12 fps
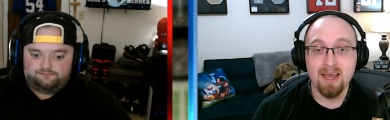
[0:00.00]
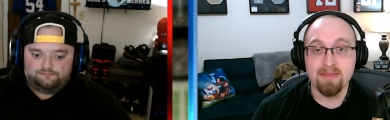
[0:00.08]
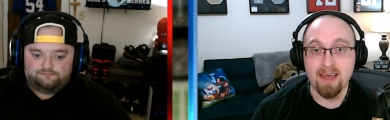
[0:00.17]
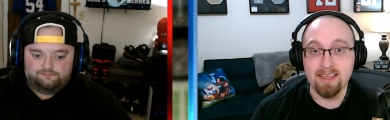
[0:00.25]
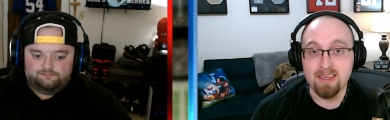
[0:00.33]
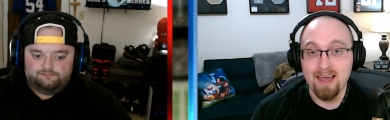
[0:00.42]

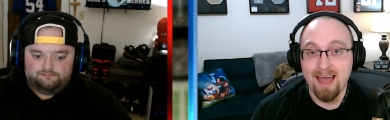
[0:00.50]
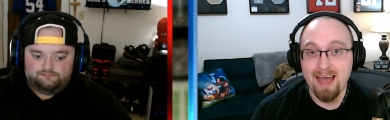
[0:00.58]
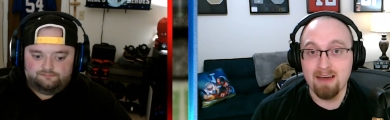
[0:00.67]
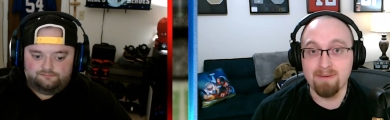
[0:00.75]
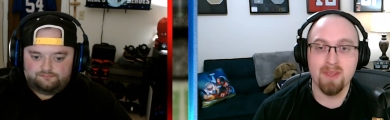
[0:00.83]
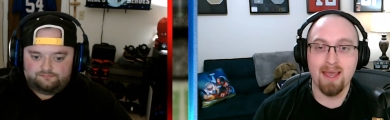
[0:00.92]
Speaker 1: Then you
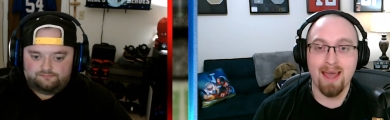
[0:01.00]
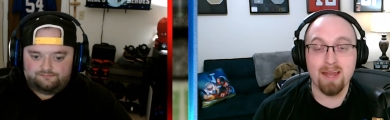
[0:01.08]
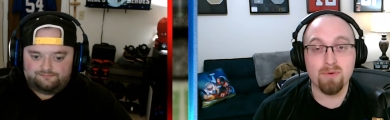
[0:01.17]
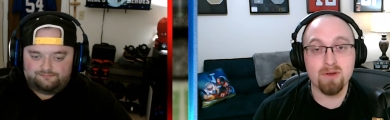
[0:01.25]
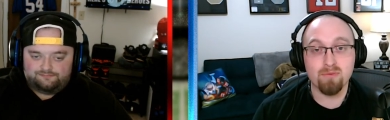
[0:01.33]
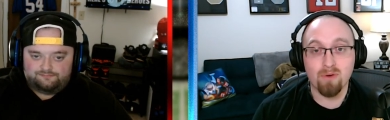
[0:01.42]
have
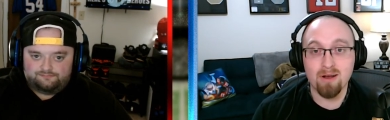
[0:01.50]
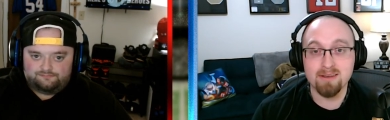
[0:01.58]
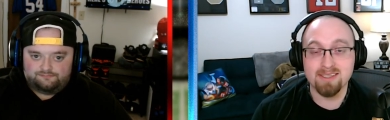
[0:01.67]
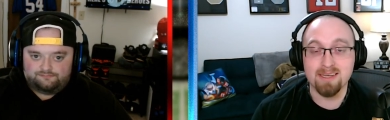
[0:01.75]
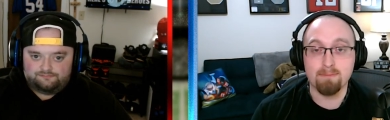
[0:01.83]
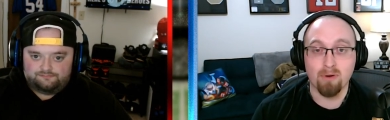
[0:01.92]
Henry
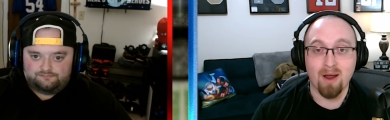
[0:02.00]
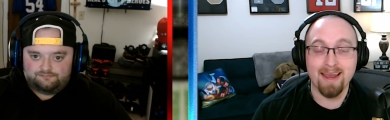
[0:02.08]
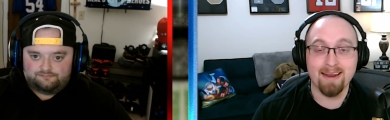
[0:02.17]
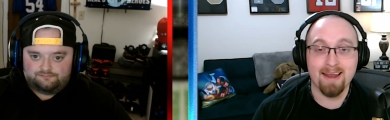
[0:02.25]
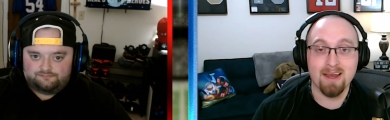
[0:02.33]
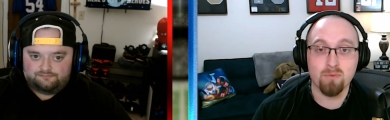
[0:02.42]
Ruggs and
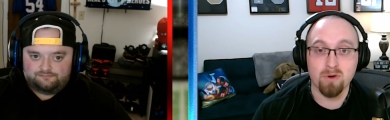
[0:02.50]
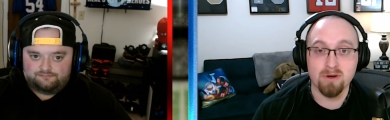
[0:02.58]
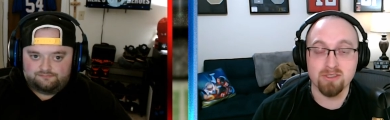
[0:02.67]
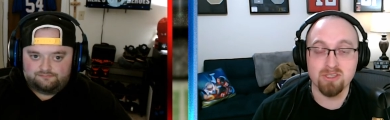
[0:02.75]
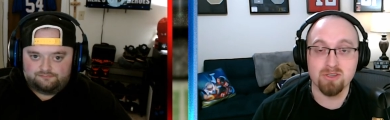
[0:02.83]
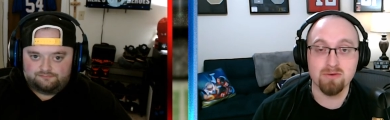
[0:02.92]
Bryan
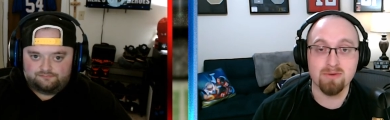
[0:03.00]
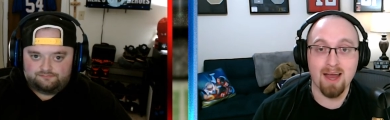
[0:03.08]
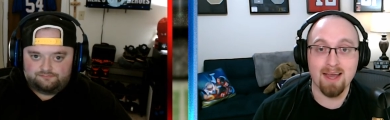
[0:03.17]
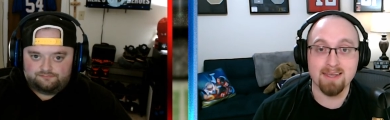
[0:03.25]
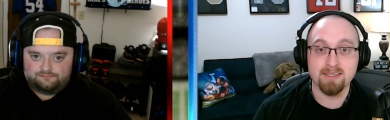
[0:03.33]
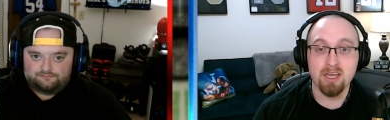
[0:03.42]
Edwards, two
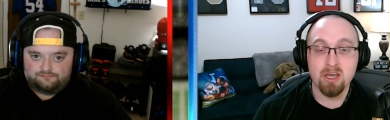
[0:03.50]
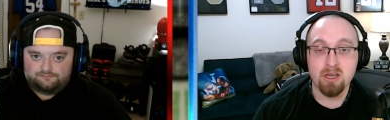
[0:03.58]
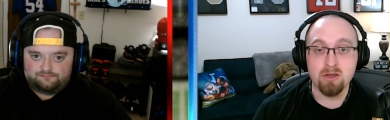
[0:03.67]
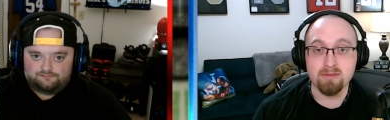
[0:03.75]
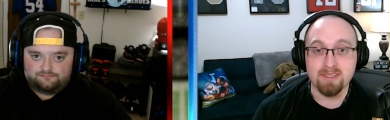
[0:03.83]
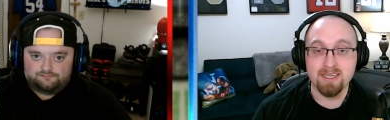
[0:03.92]
guys
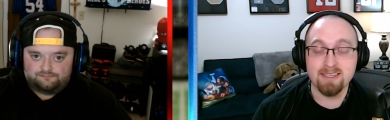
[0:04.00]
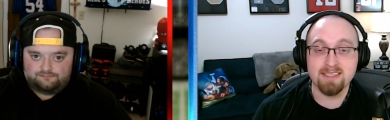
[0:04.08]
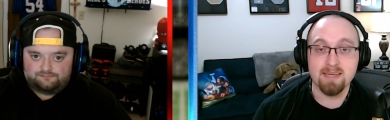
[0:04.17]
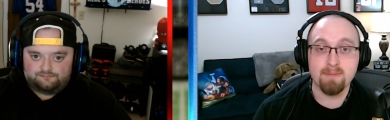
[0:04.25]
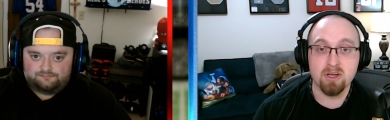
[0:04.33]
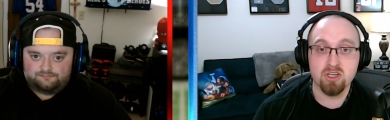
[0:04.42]
who didn't
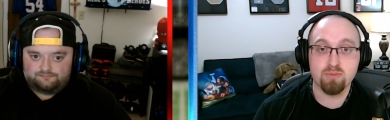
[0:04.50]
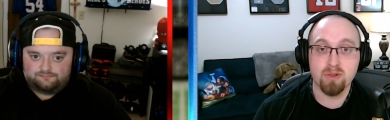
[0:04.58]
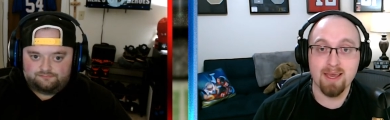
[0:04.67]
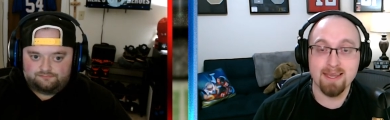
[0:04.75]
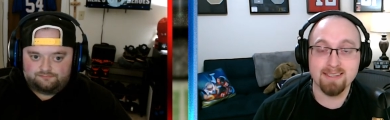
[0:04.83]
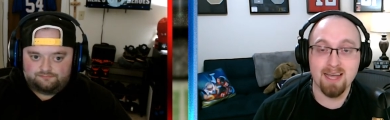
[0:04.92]
see much
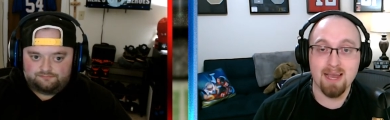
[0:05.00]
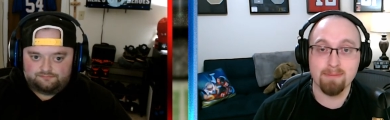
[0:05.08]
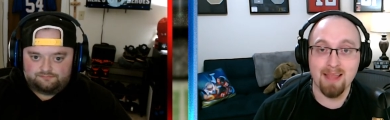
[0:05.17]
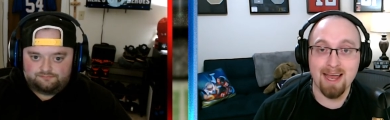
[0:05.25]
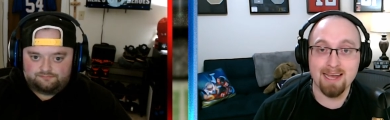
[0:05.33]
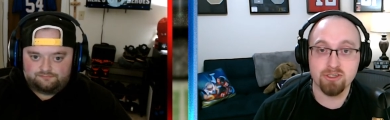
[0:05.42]
playing time
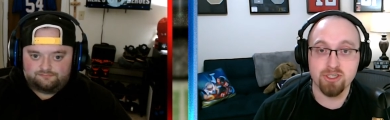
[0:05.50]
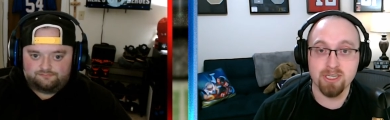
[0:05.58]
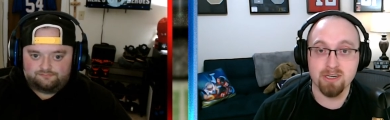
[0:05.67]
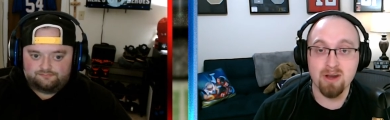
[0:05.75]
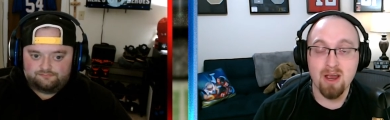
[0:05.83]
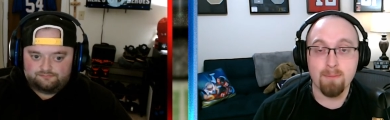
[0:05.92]
last
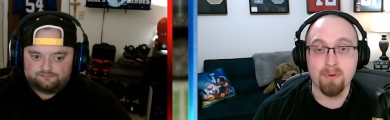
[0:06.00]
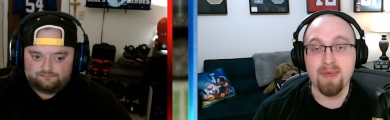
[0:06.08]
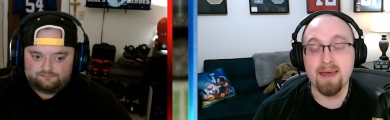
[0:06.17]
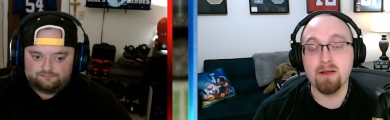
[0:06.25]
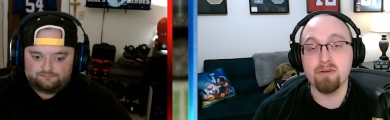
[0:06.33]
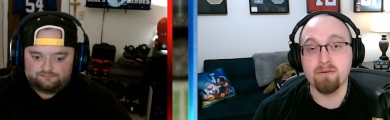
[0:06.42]
year, but
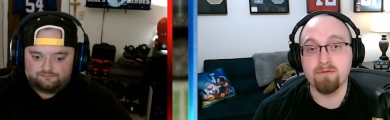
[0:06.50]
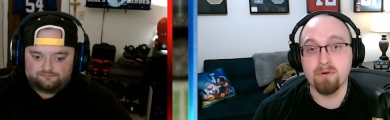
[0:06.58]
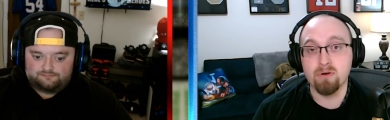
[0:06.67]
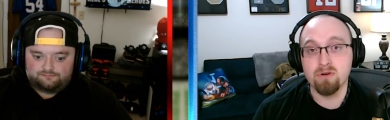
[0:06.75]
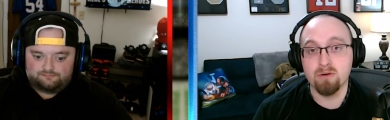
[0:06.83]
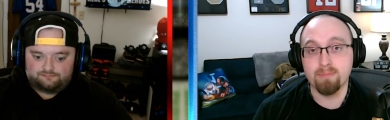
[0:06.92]
they are the
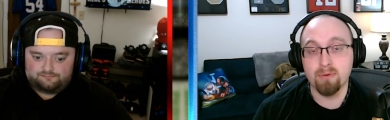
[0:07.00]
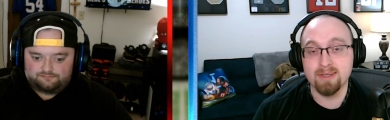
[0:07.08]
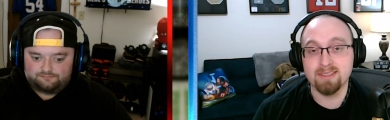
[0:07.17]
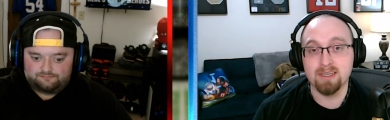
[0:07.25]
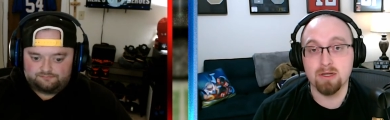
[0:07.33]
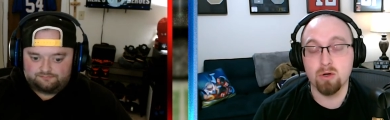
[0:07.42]
focal
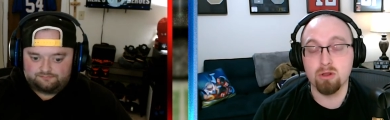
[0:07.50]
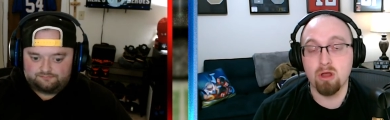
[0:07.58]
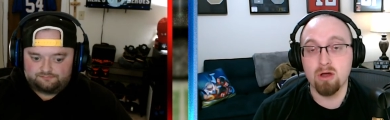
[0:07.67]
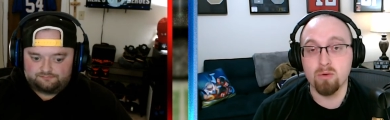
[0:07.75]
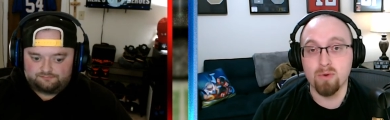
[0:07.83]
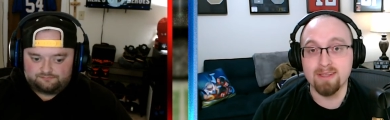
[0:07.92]
point to go
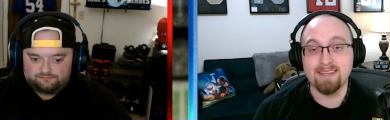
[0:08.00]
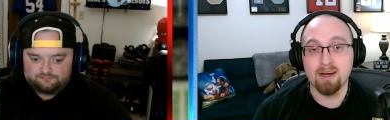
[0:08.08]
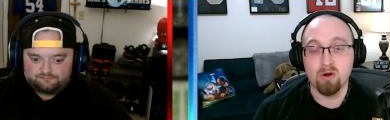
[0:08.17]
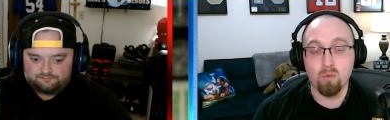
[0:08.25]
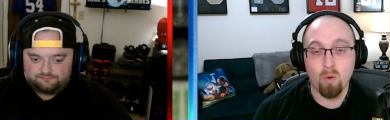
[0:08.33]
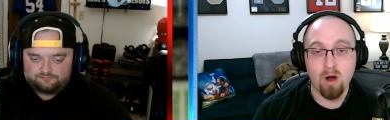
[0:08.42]
along with
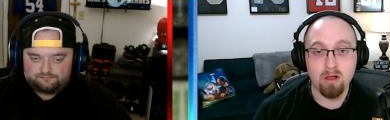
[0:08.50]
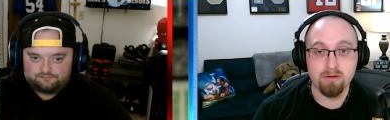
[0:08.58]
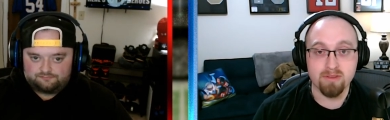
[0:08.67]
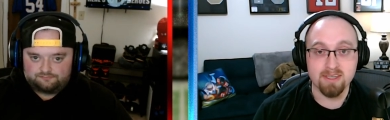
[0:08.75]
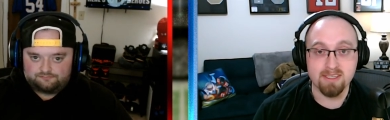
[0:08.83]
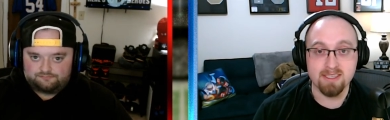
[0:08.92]
Darren Waller
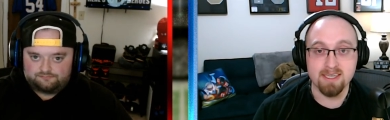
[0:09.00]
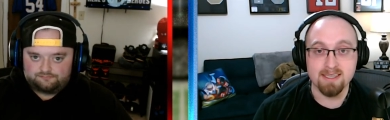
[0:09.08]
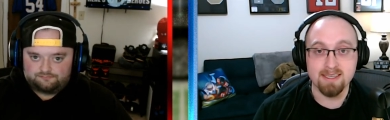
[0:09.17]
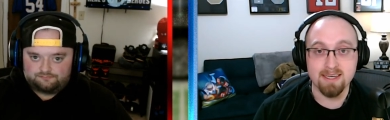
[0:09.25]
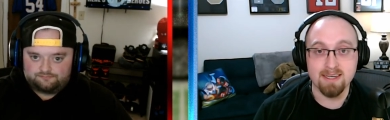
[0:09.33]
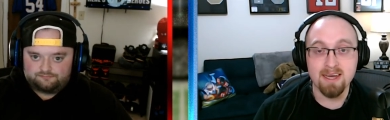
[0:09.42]
this
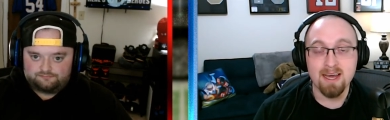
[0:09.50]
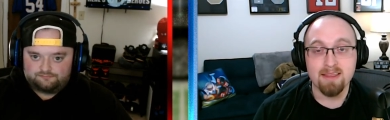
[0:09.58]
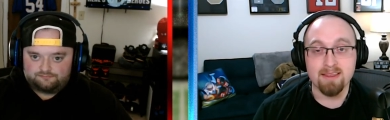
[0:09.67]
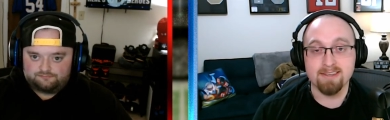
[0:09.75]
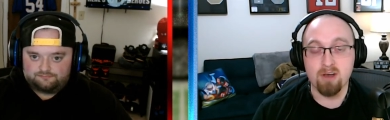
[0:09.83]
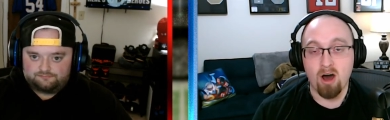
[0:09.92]
season.
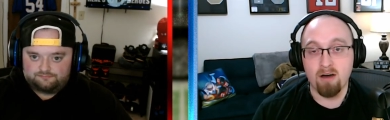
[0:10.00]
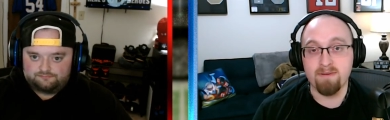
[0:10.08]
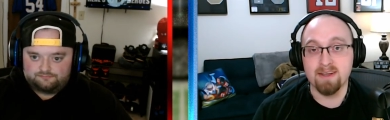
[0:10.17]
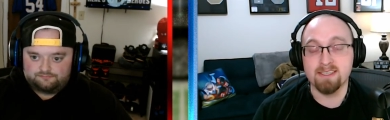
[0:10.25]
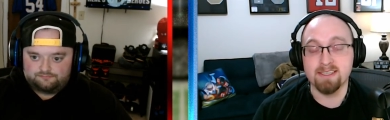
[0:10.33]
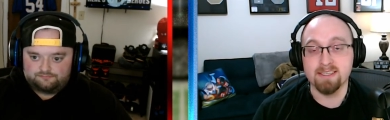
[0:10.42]
This
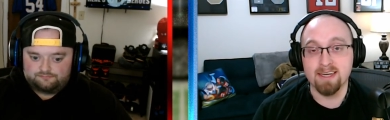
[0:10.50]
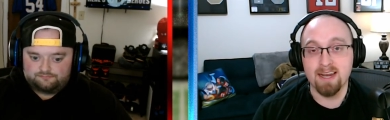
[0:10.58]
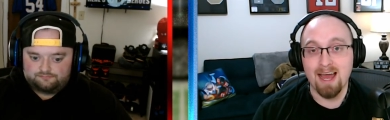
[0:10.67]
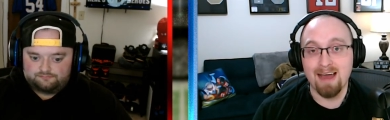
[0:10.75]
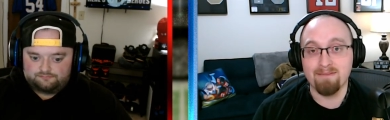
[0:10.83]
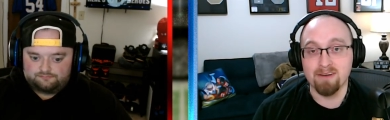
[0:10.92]
offense is going
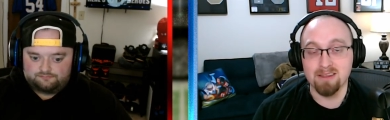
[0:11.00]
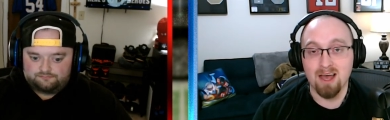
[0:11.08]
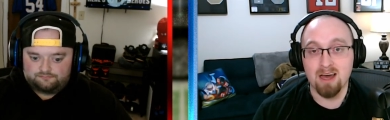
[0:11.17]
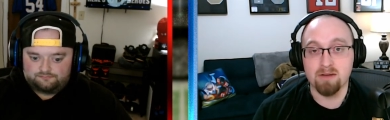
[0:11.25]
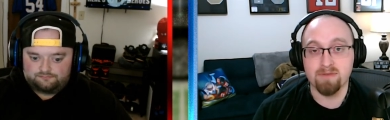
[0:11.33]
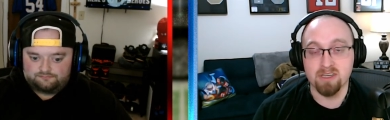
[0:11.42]
to have a
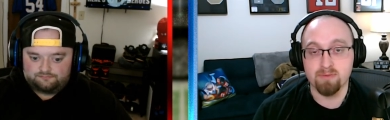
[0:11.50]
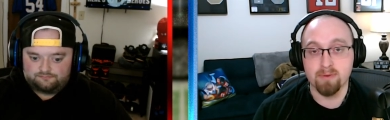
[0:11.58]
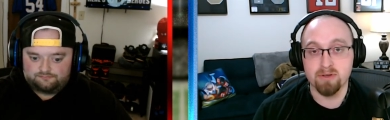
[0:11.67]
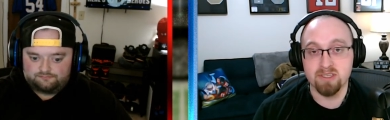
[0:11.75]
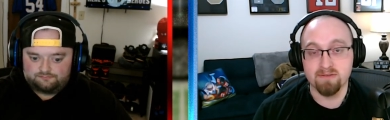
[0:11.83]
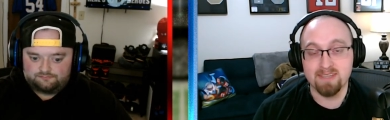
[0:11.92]
lot of
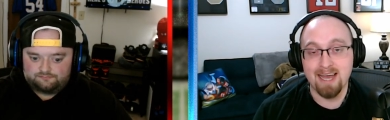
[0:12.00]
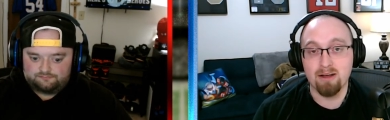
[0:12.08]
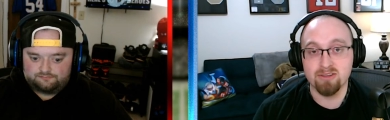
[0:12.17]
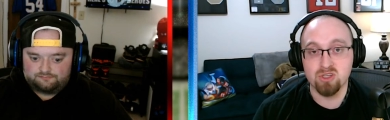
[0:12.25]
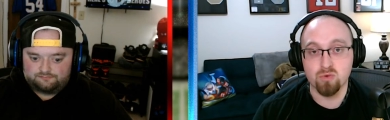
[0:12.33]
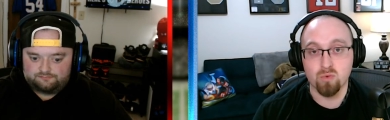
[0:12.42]
explosive
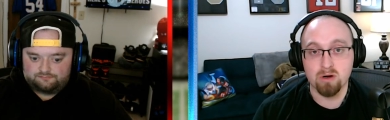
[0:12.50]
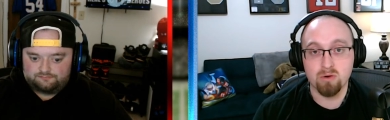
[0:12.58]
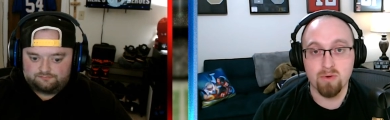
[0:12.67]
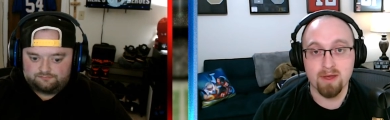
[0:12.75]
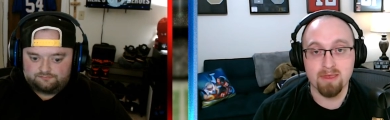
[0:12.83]
talent to work with,